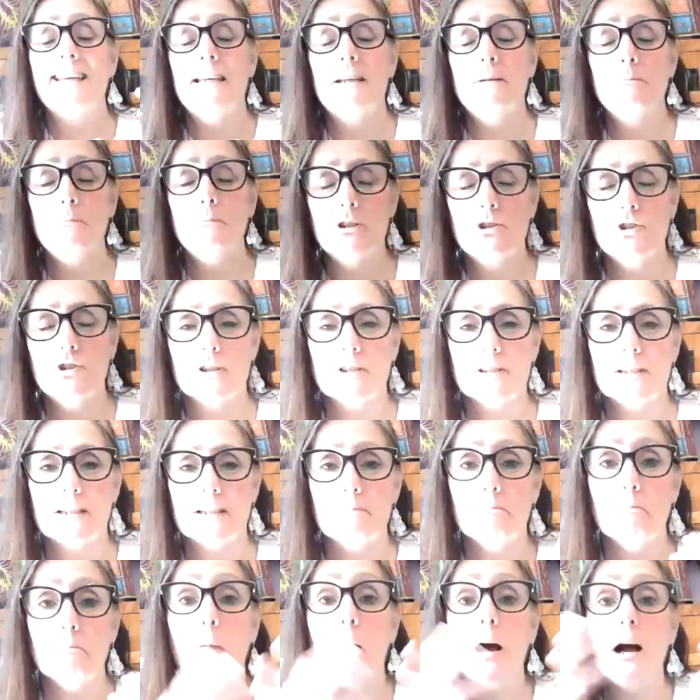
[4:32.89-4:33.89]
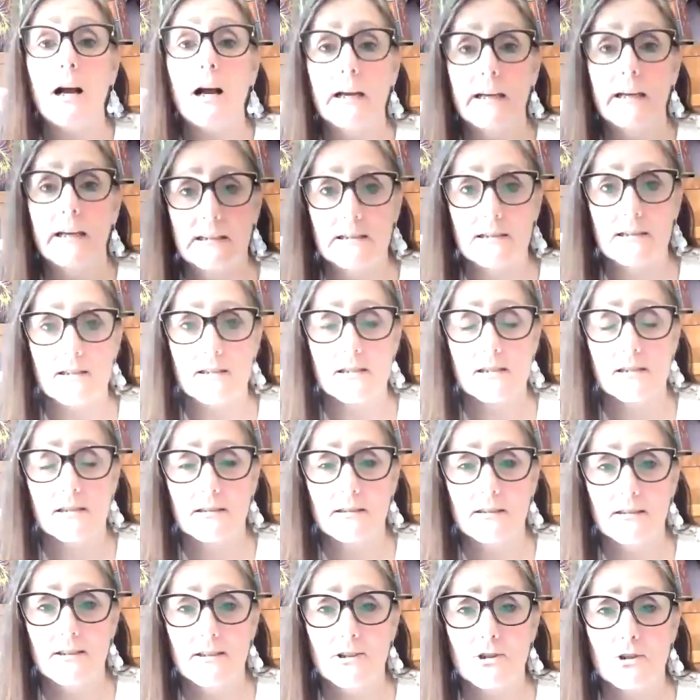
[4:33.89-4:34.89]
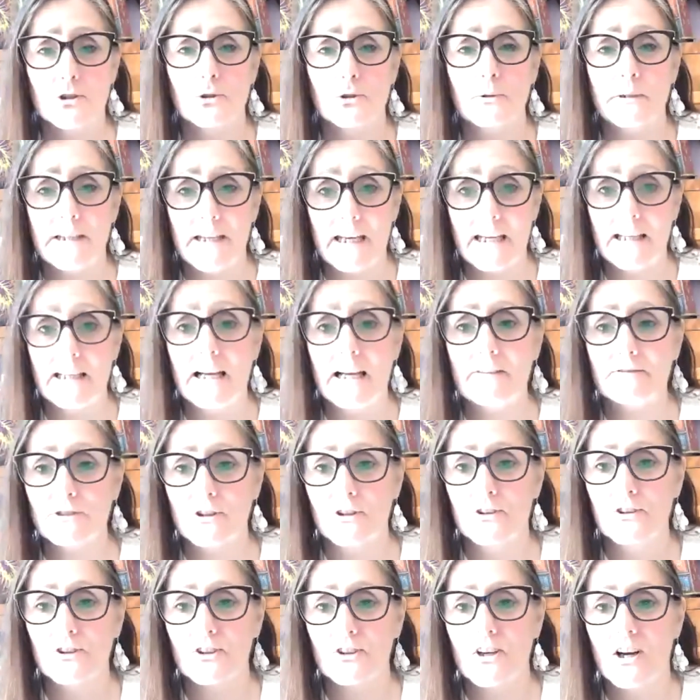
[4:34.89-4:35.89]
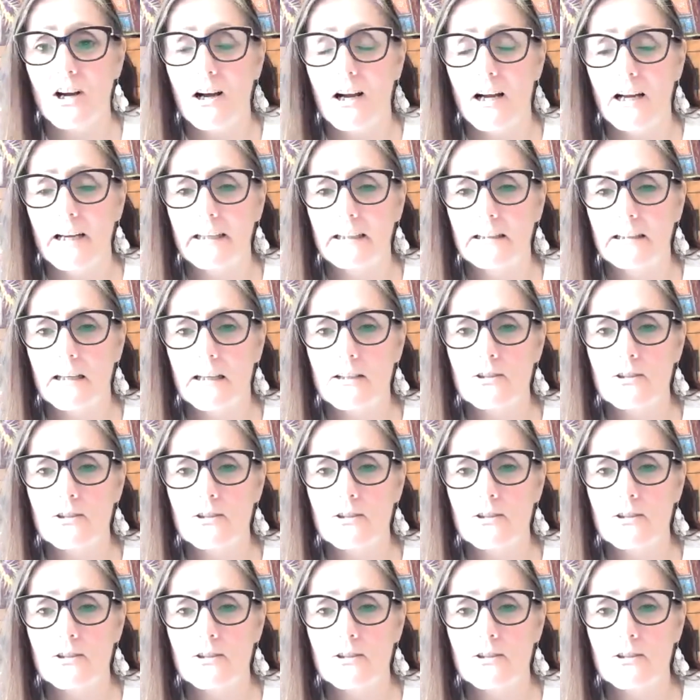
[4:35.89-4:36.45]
images in mind create after their kind.